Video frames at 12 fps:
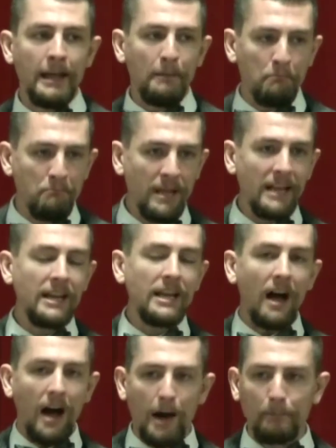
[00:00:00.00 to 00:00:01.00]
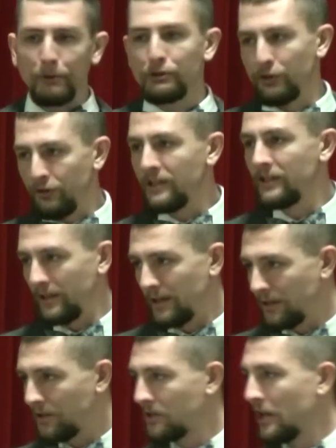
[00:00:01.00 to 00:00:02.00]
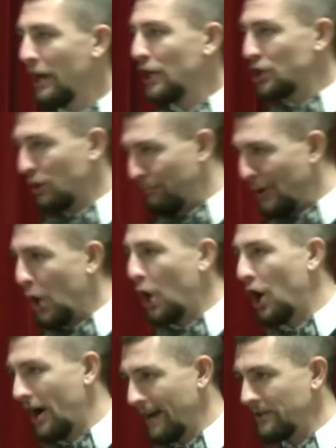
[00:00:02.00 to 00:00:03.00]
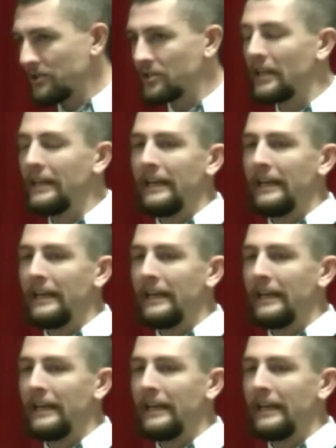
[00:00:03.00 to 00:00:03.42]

many opportunities to pause